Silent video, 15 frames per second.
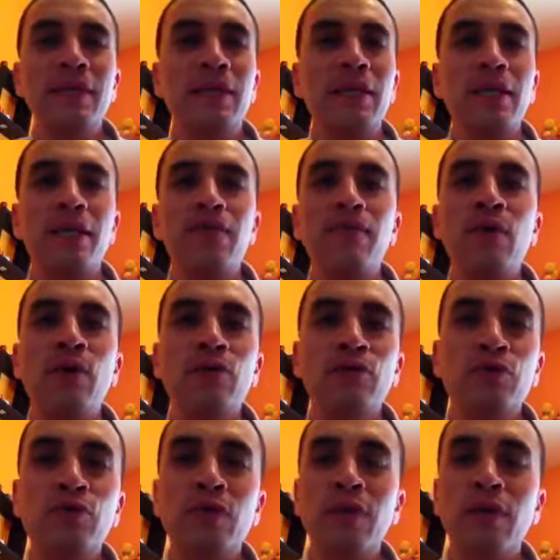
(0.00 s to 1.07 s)

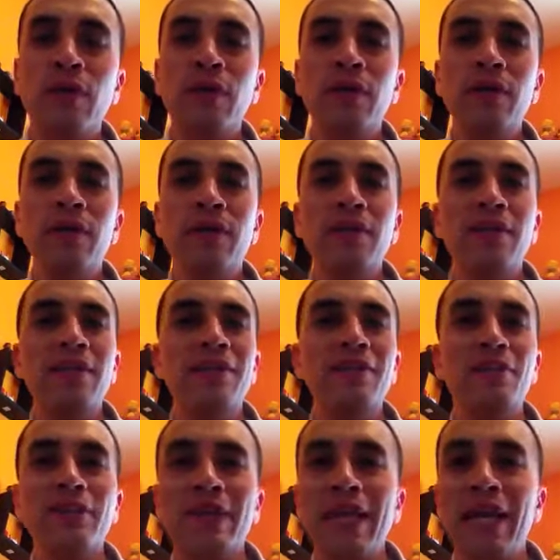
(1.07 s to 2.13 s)
Voltron,
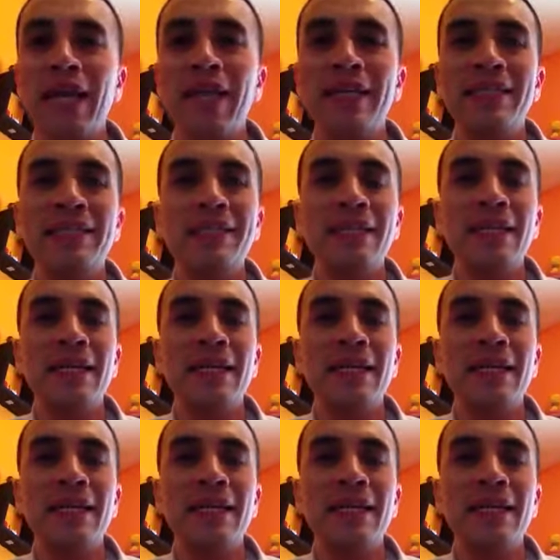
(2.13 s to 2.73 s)
Thundercats.